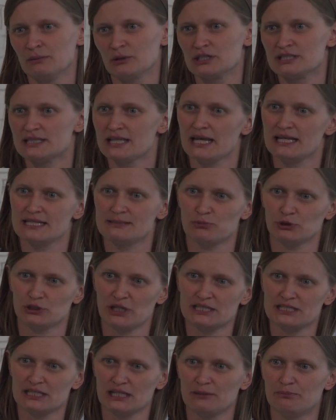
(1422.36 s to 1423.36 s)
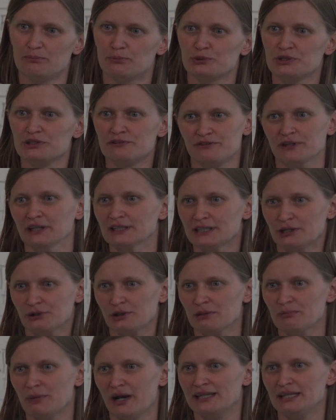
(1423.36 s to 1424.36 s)
Because there is potentially
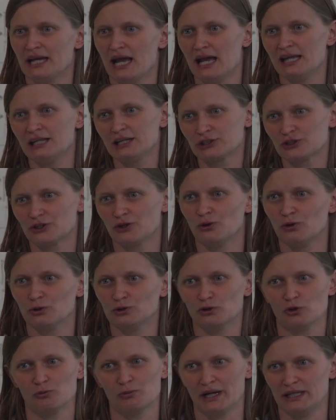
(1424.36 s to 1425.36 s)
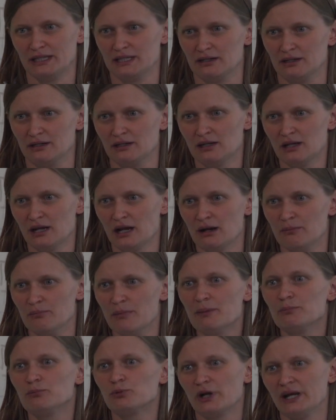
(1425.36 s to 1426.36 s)
pre-filtering by the electrode or by the
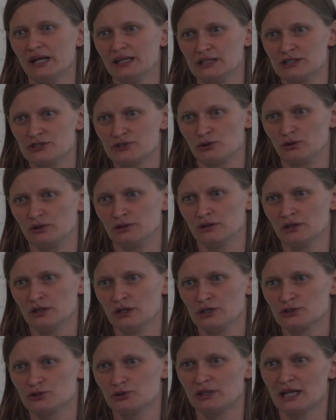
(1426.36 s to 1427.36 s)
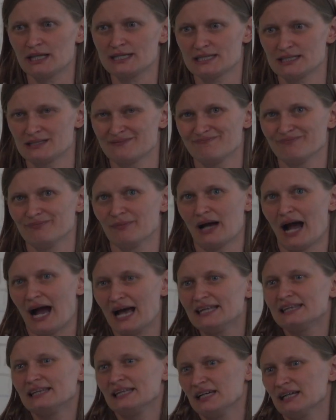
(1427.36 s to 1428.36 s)
membrane and so on. So that's,
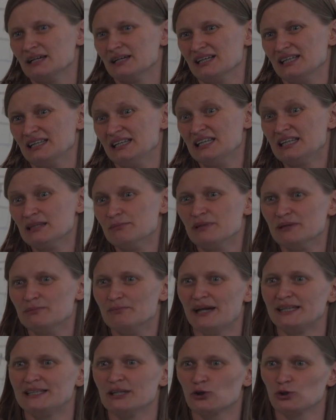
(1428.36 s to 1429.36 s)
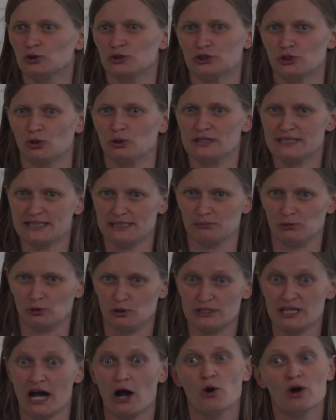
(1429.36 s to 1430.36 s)
I think, a little bit better controlled
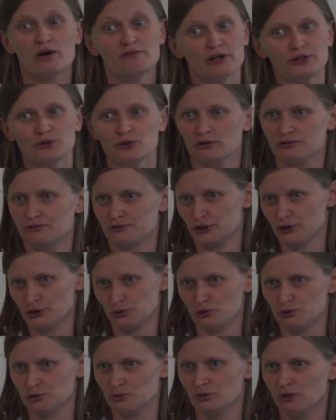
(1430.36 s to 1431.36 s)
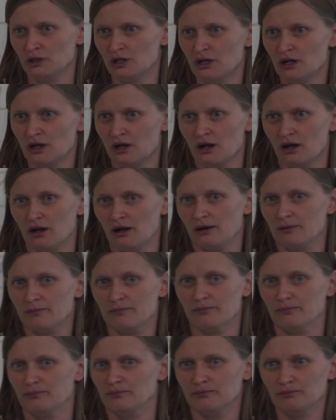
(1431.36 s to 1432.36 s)
stimulus. However, you are free to do,
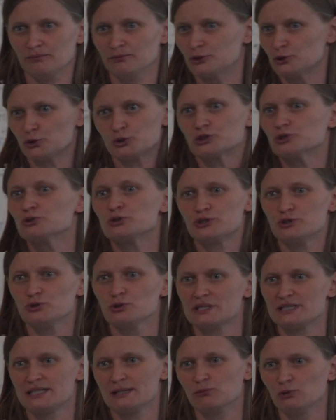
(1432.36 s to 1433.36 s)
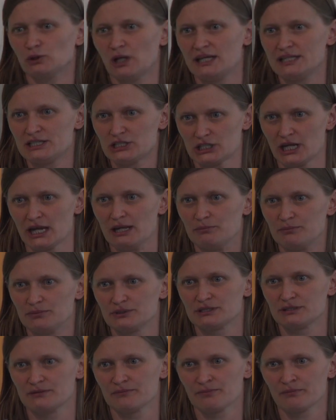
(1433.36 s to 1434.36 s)
um, to choose your stimuli
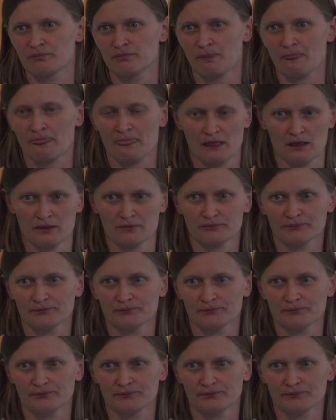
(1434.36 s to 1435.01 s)
shapes. I just